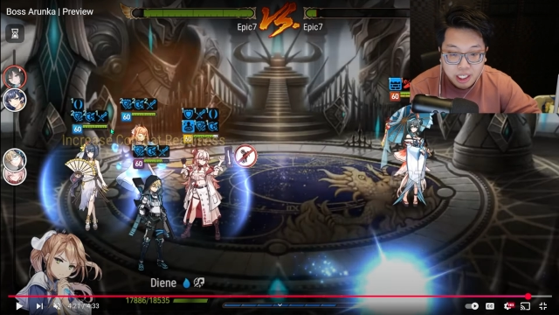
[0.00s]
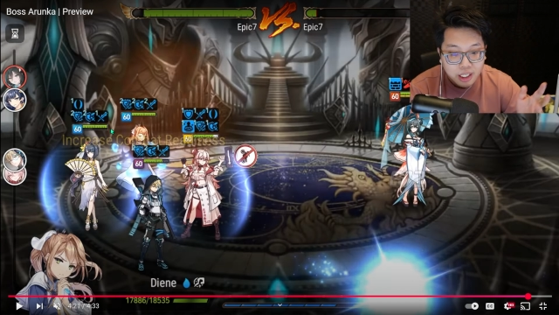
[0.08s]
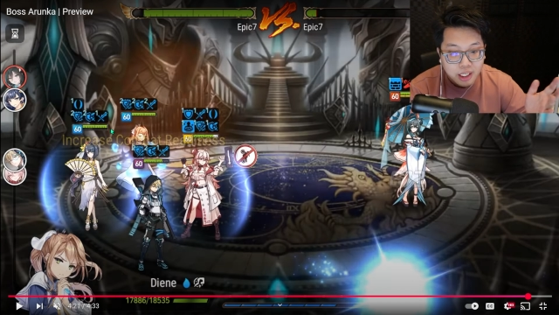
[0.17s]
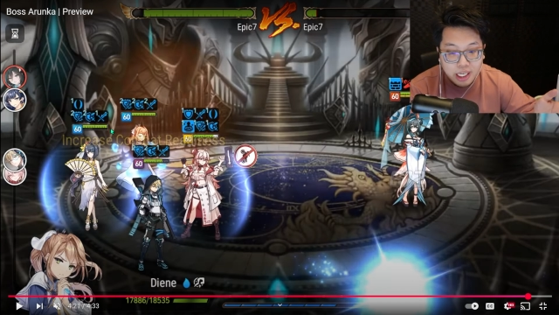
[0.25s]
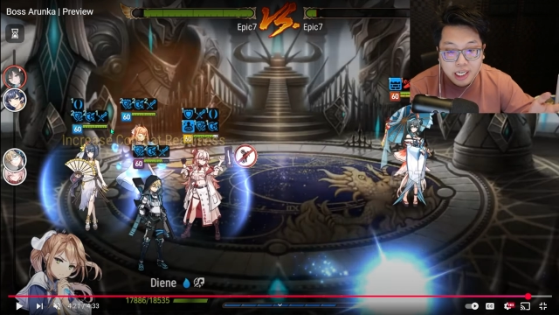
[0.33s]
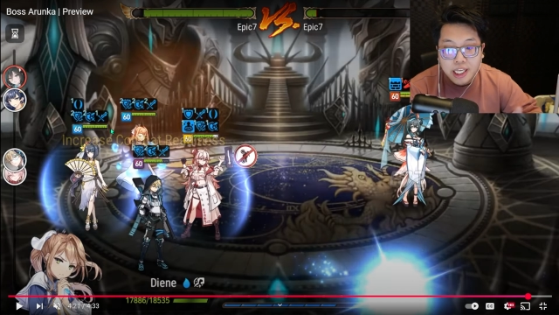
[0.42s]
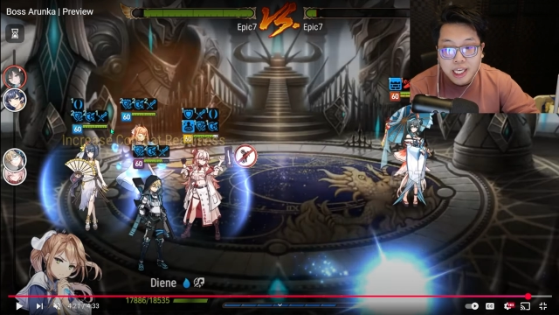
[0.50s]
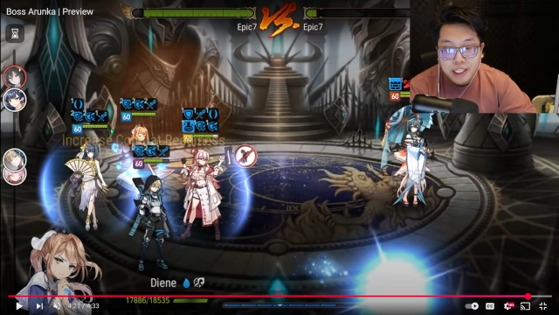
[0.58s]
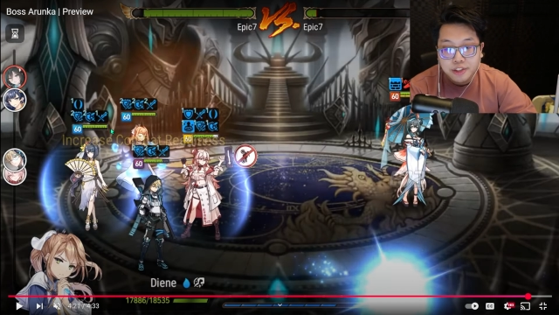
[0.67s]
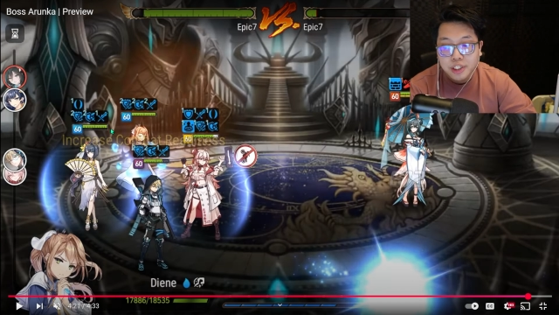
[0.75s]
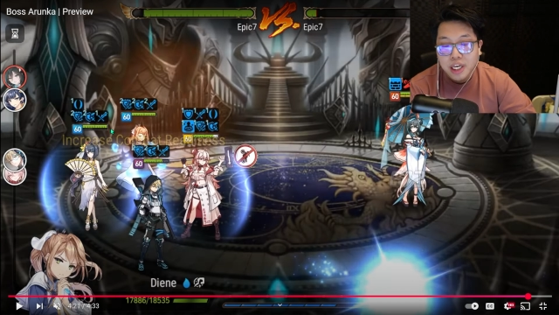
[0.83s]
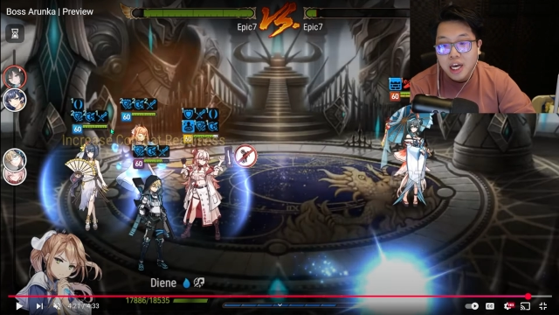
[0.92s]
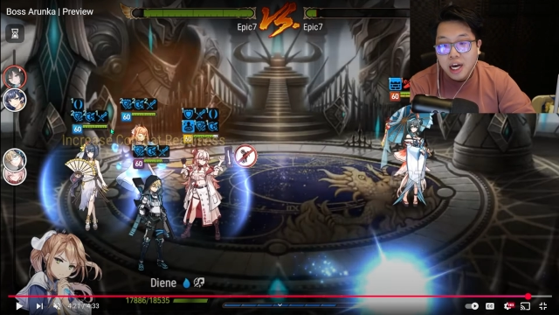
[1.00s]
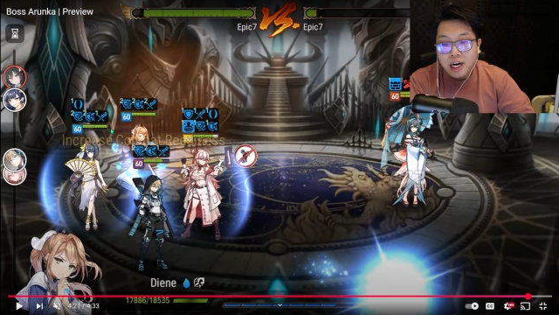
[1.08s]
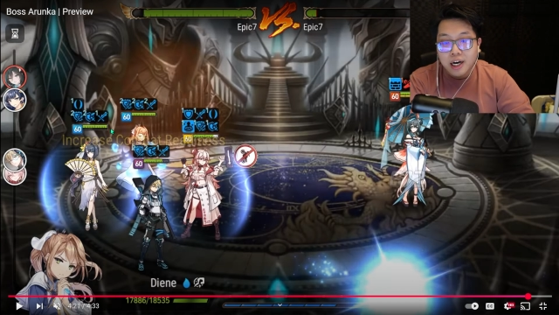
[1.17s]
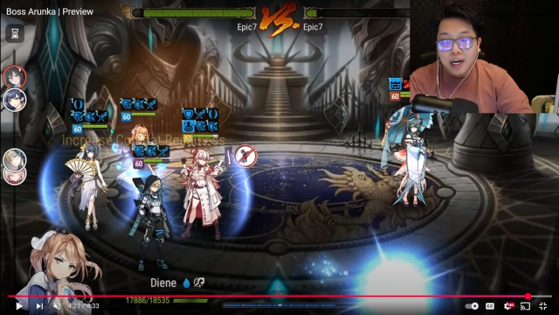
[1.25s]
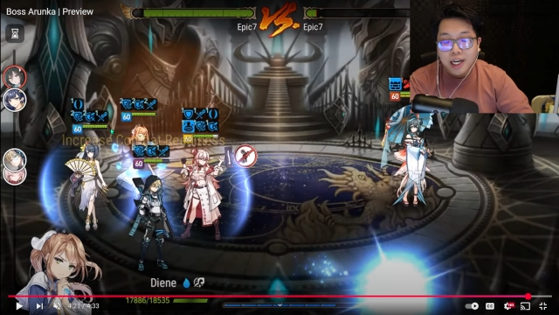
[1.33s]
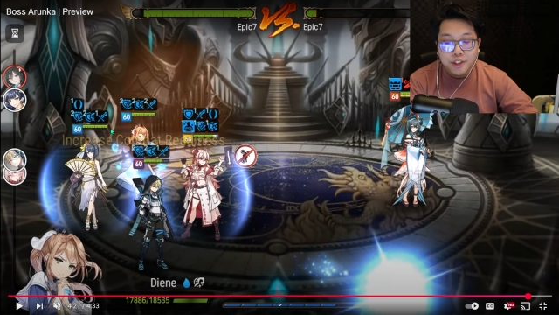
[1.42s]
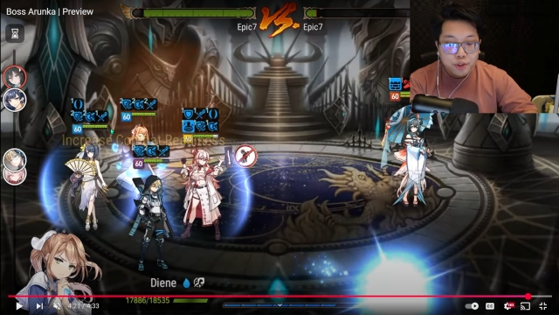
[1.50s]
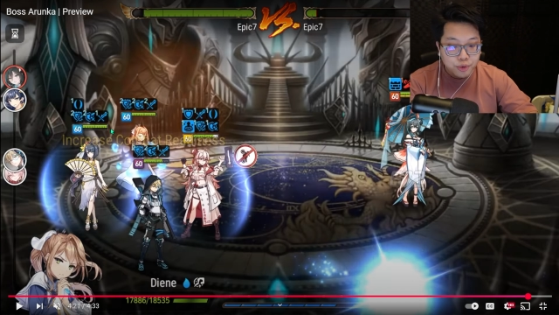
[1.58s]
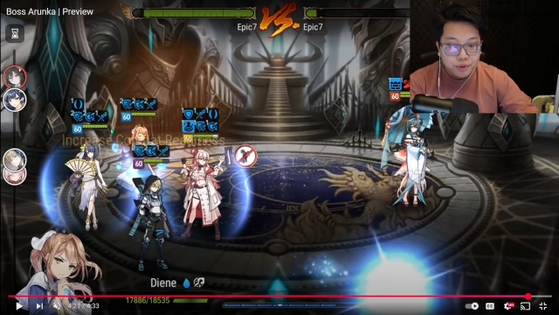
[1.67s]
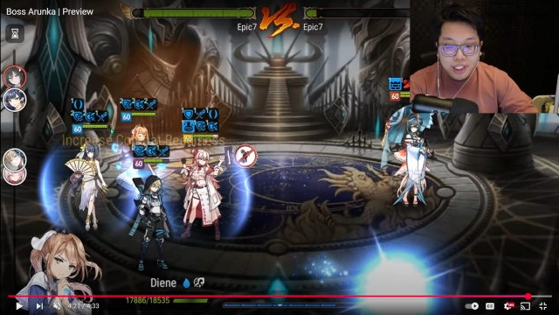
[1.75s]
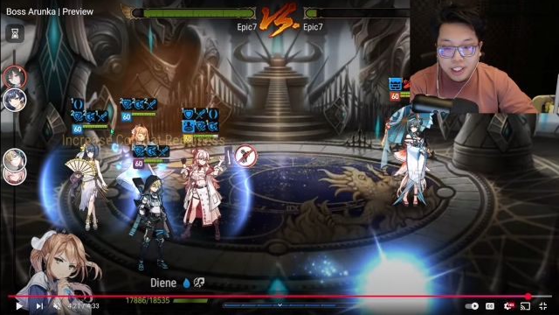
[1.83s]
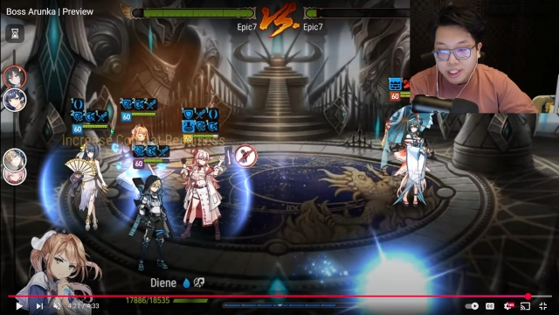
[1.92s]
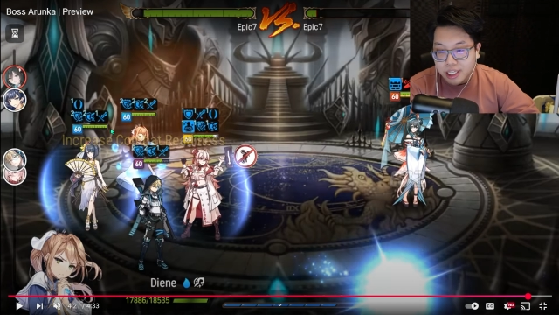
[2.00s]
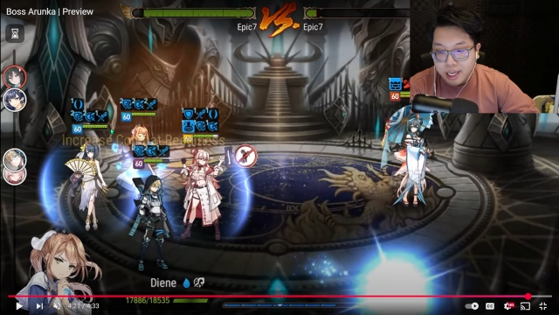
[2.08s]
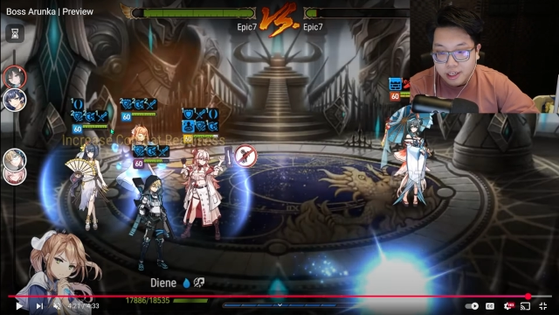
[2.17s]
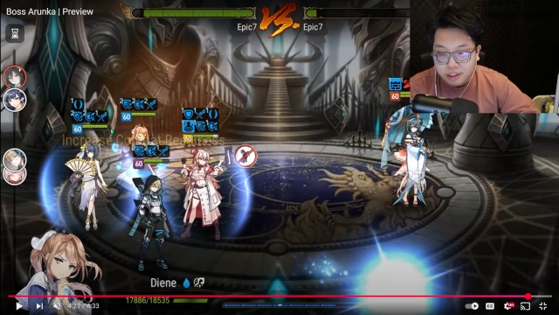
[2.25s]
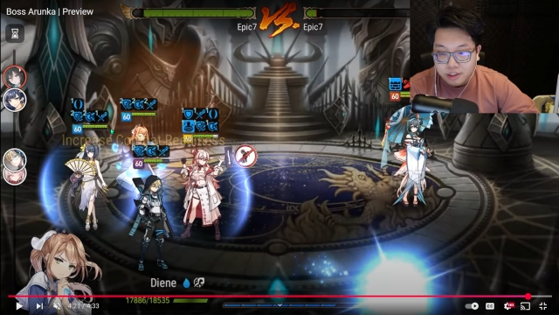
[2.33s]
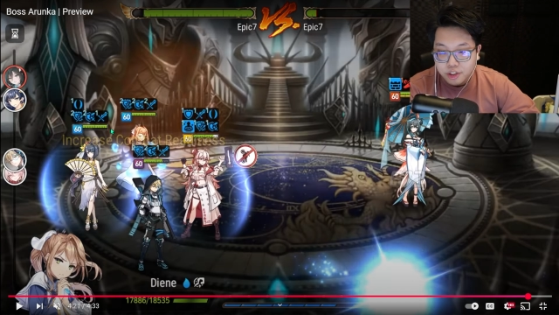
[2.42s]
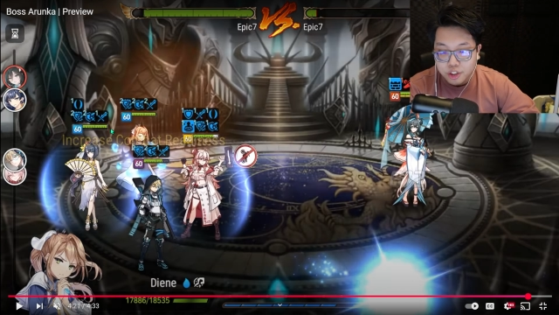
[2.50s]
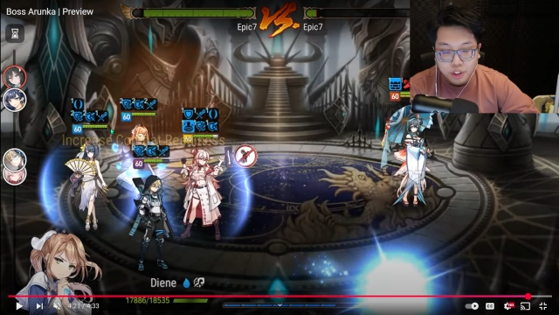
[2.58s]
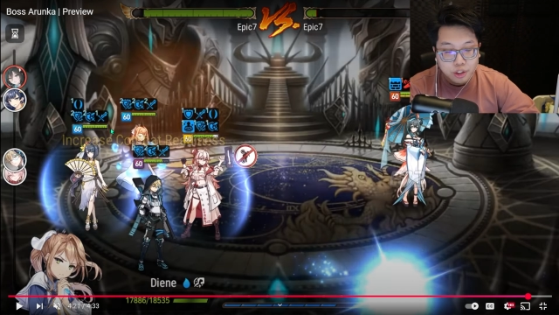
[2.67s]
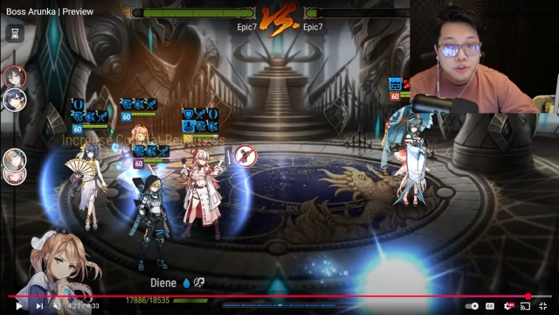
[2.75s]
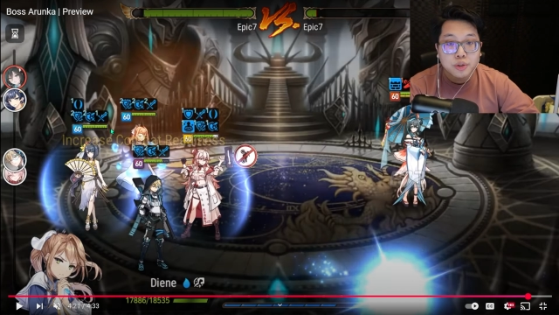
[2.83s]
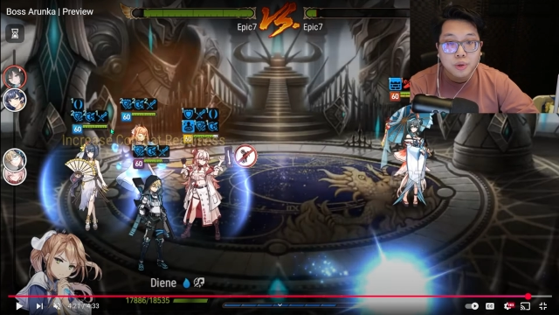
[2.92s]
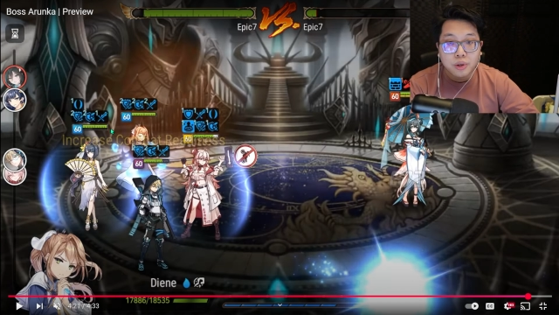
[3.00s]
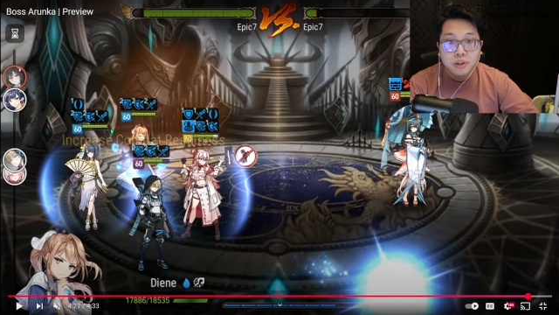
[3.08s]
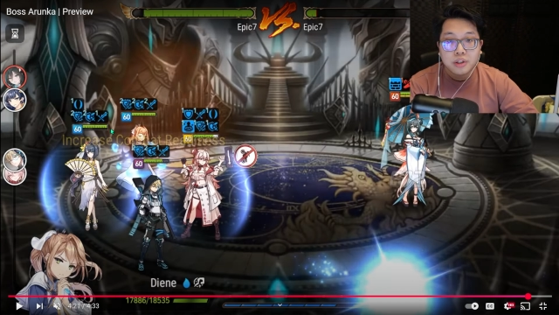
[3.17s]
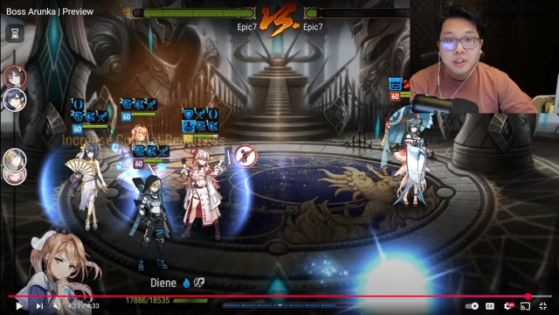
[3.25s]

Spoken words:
In any case, I do think that she looks cool.